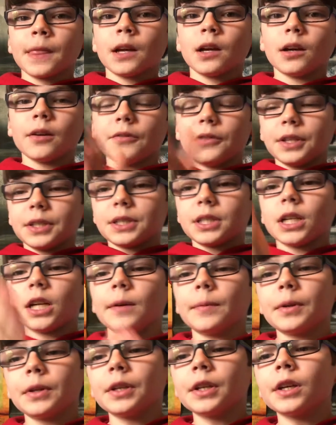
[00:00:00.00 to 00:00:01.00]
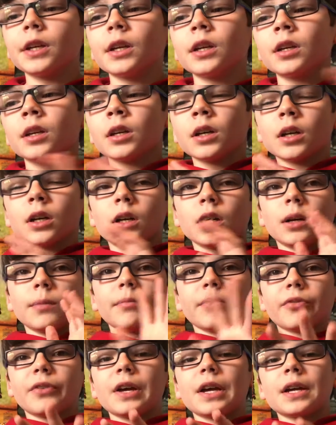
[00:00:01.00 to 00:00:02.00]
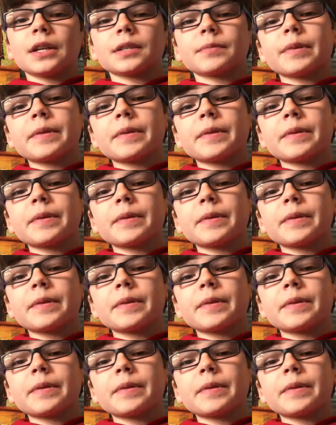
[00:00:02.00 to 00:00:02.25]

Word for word: of the TWD um, fans